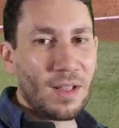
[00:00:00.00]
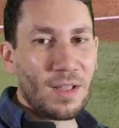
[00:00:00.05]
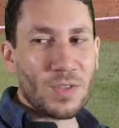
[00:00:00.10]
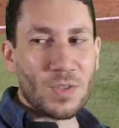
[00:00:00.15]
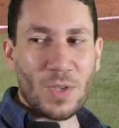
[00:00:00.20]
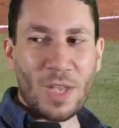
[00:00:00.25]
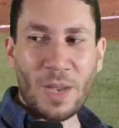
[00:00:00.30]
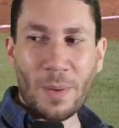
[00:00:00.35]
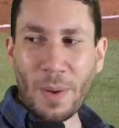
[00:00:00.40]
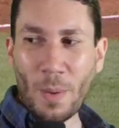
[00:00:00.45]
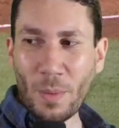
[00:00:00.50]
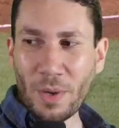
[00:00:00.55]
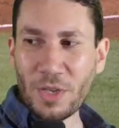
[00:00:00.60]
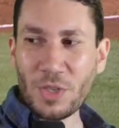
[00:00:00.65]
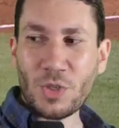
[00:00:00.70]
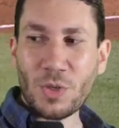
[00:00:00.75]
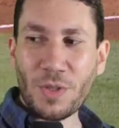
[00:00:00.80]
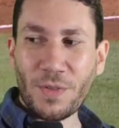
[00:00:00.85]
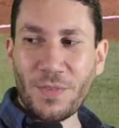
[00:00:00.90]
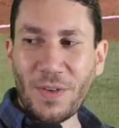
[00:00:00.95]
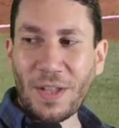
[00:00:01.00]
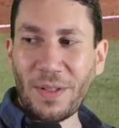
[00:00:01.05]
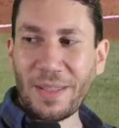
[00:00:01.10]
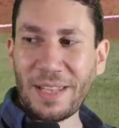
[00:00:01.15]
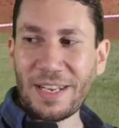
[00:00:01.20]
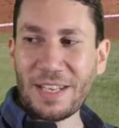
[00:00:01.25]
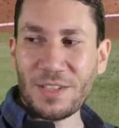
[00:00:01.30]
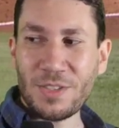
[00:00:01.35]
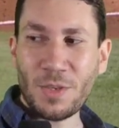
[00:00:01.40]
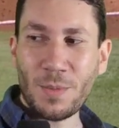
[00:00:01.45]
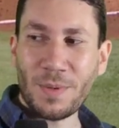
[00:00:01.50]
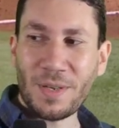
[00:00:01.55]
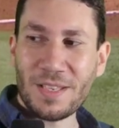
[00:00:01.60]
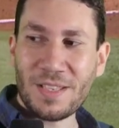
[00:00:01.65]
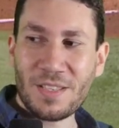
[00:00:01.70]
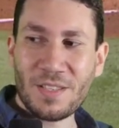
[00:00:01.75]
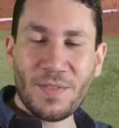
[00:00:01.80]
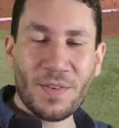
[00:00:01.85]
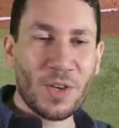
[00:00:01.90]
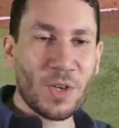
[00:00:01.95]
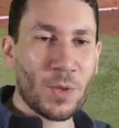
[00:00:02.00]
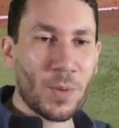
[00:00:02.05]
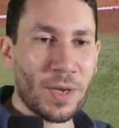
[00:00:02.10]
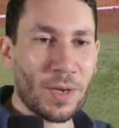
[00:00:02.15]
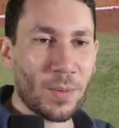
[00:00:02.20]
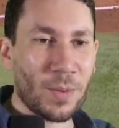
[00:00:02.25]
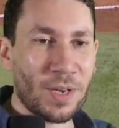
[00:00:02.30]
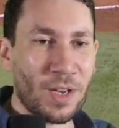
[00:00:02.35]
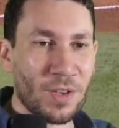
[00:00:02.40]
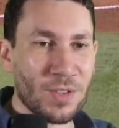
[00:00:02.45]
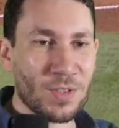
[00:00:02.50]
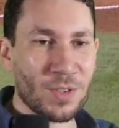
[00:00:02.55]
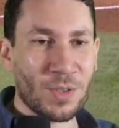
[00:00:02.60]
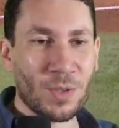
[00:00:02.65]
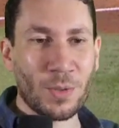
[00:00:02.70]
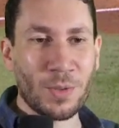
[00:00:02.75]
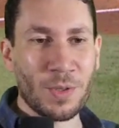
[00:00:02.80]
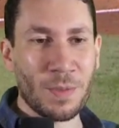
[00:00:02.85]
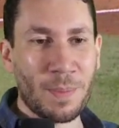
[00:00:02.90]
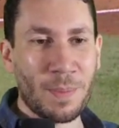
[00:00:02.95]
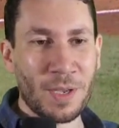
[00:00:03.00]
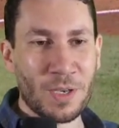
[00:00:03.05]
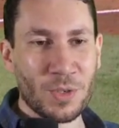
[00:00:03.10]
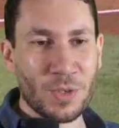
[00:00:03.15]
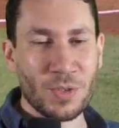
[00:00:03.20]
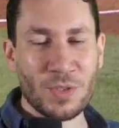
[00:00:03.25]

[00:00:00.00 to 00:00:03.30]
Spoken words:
So anyway, I want to show the final inning too because that's a very quick one. I also include the pitcher.